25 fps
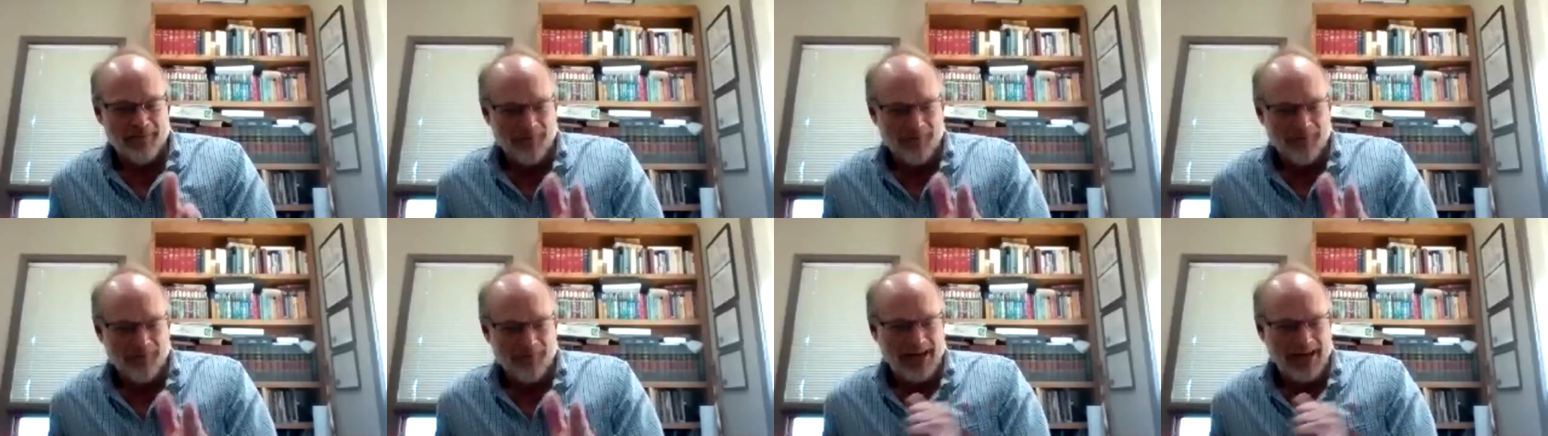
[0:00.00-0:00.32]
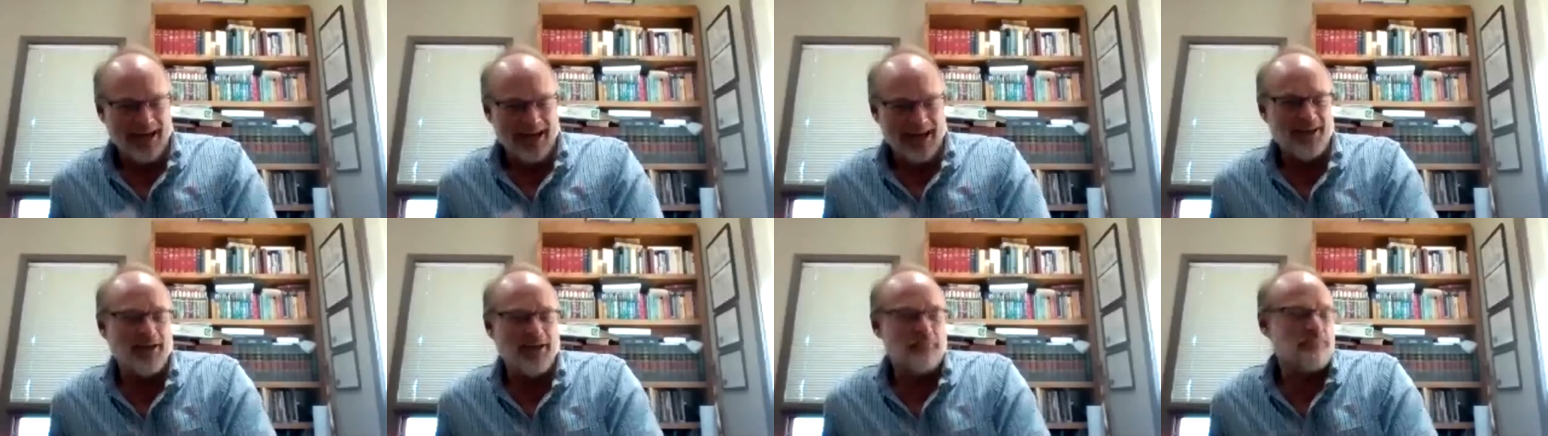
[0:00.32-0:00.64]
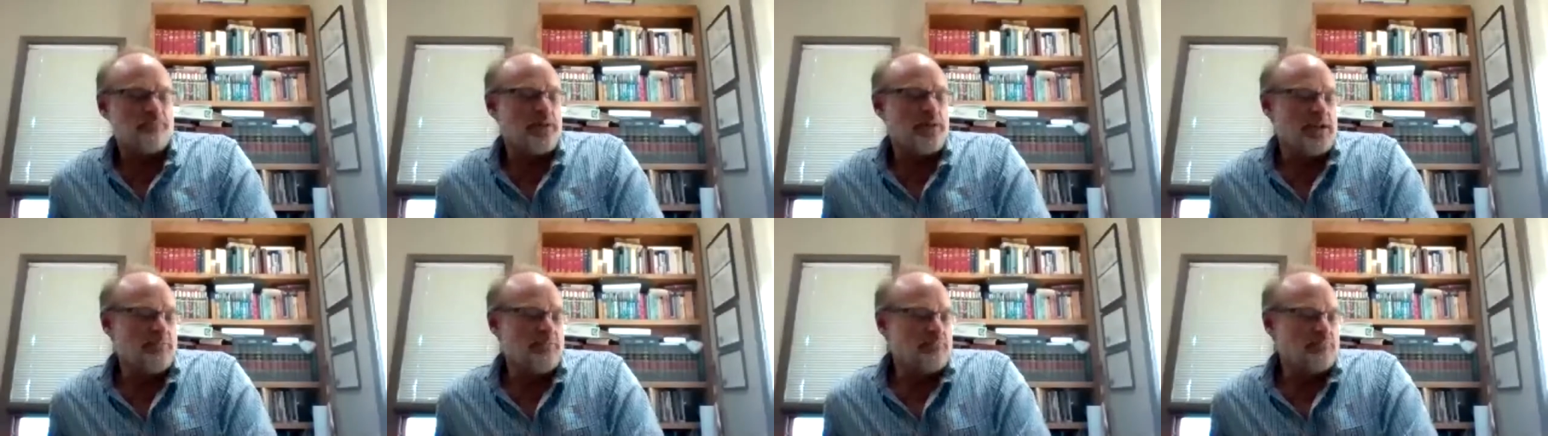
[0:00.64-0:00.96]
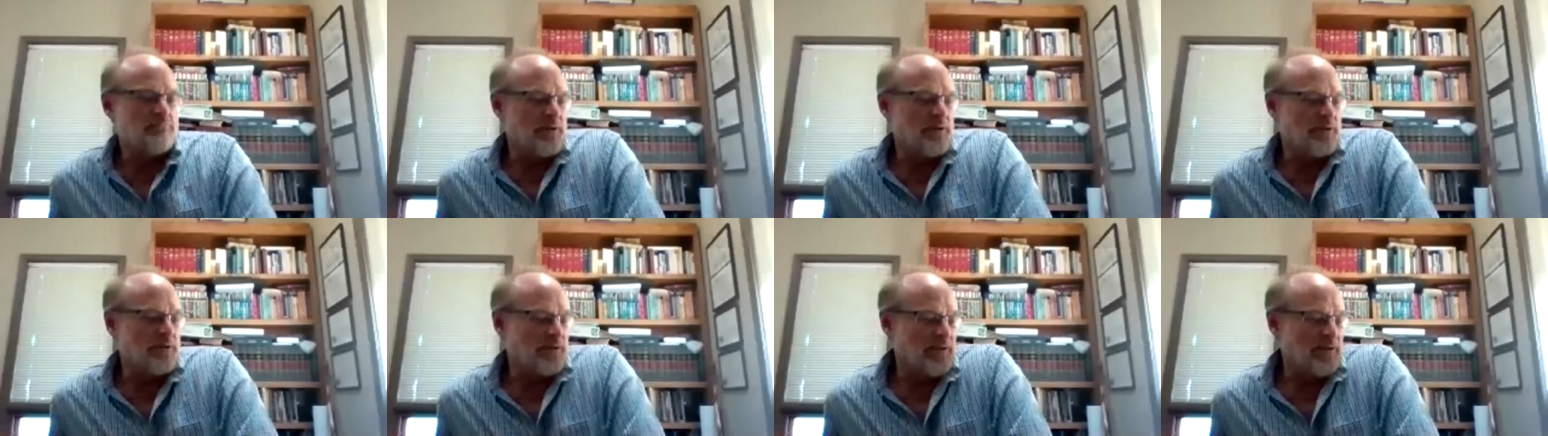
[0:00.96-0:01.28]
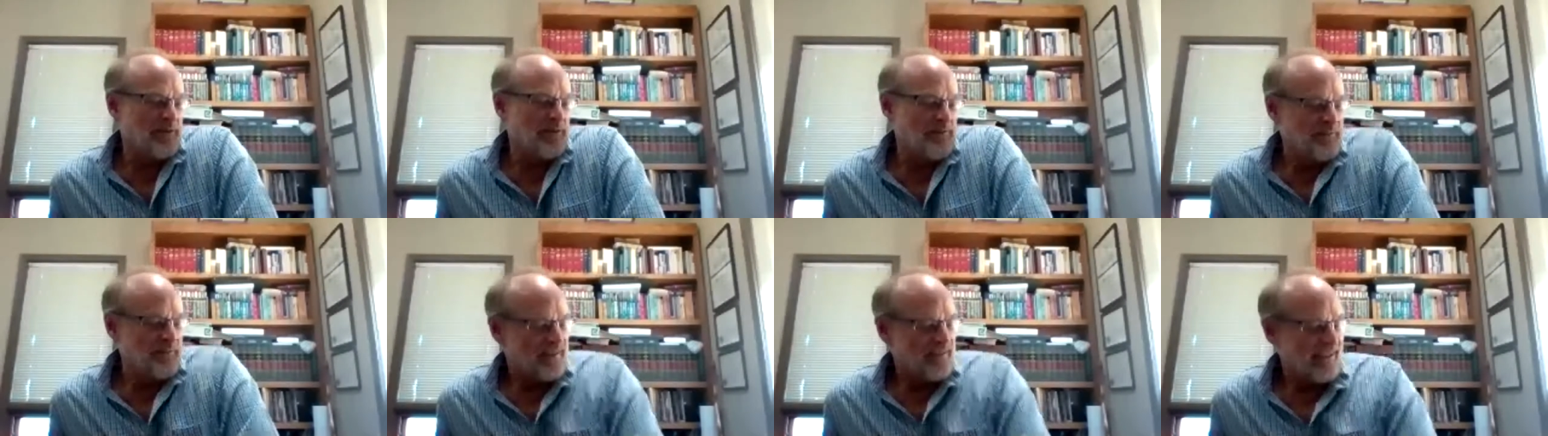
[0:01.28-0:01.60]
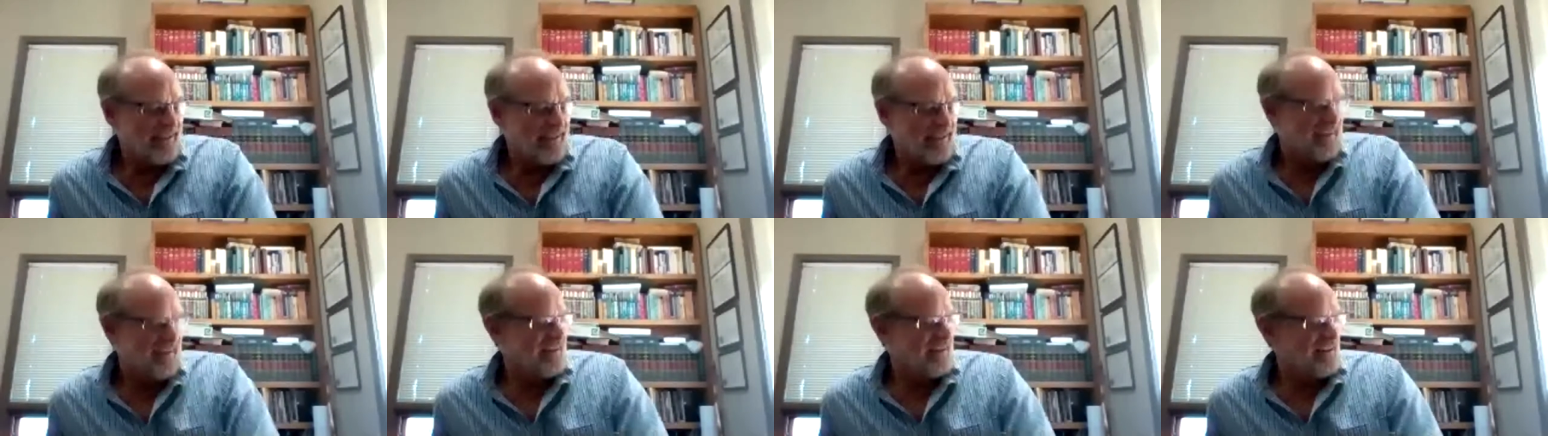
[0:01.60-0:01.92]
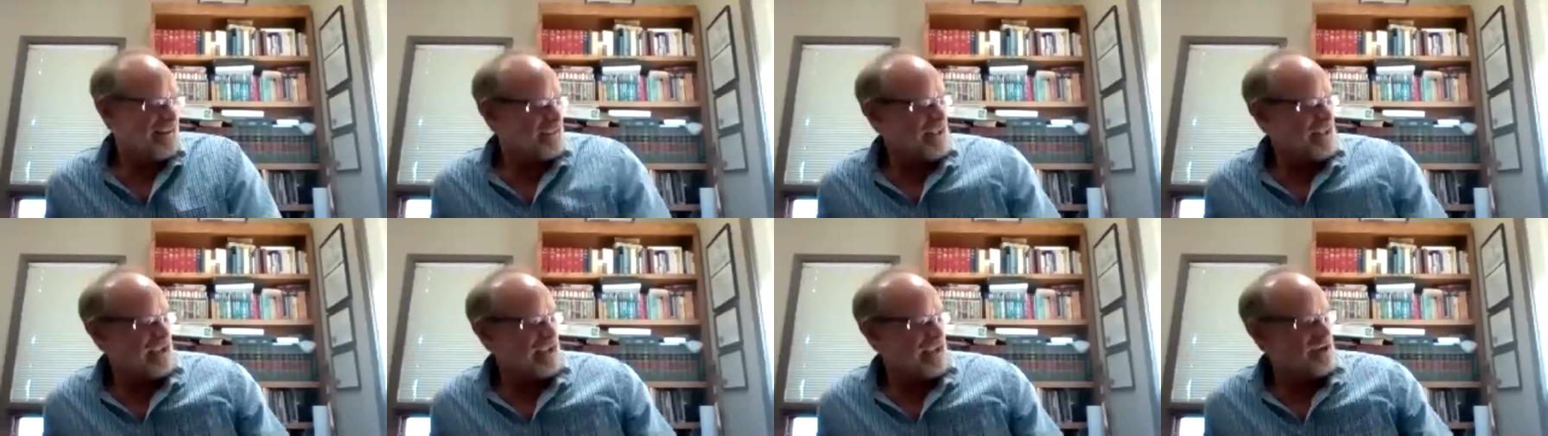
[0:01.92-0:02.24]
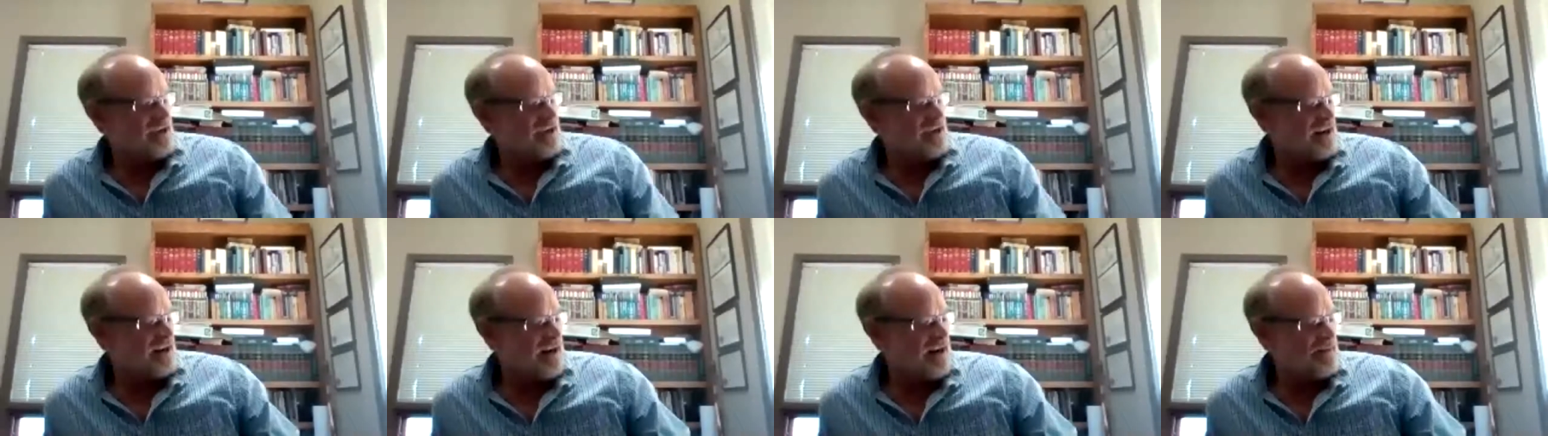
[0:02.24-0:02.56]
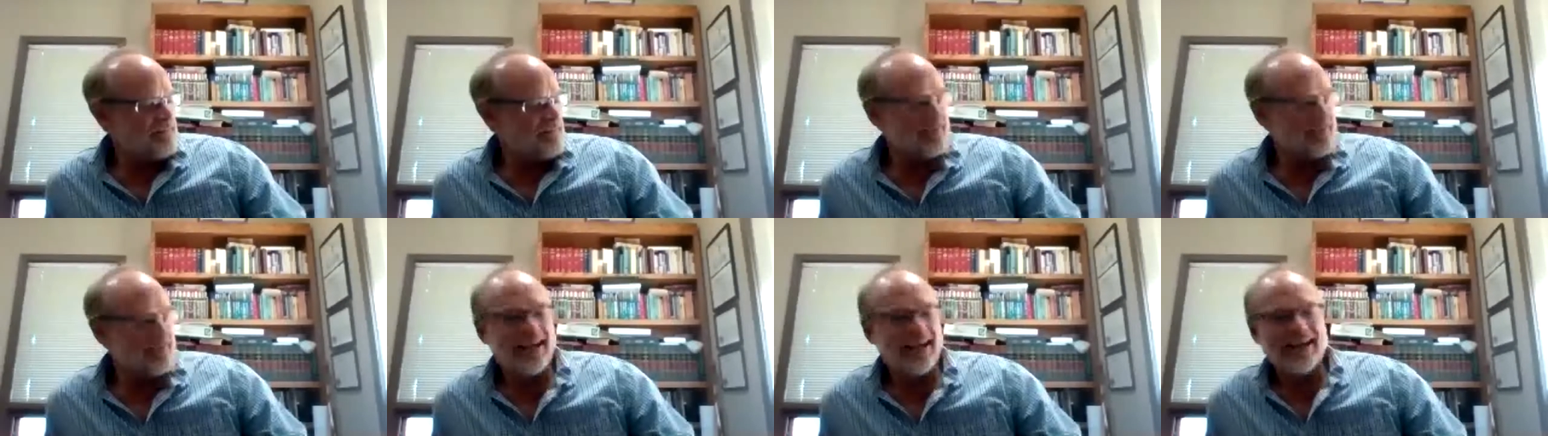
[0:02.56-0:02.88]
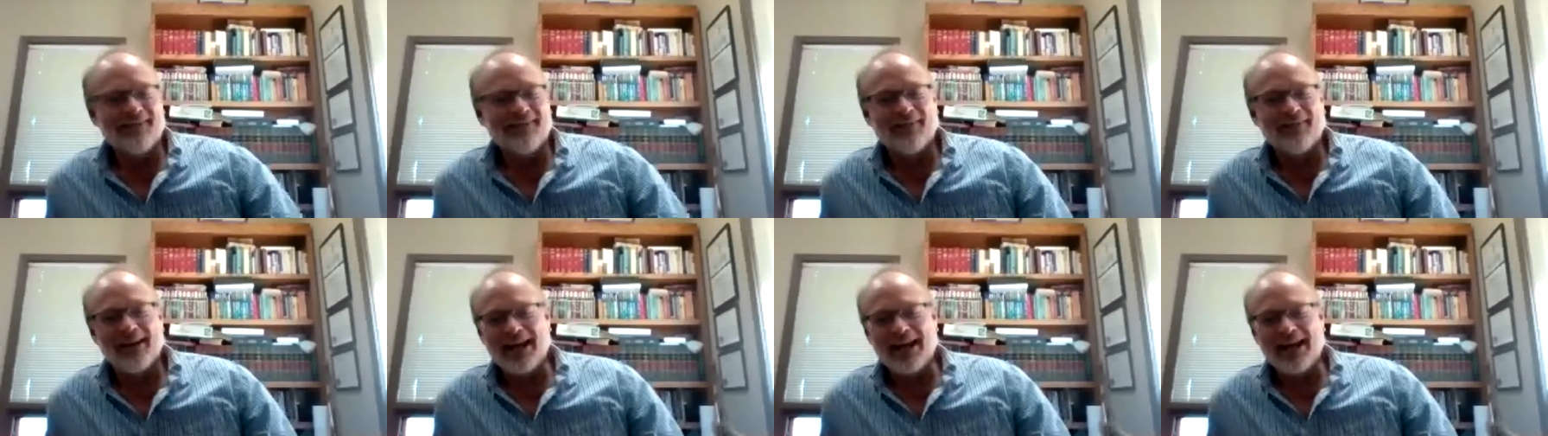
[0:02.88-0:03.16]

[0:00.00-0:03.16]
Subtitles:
the people, they come, and we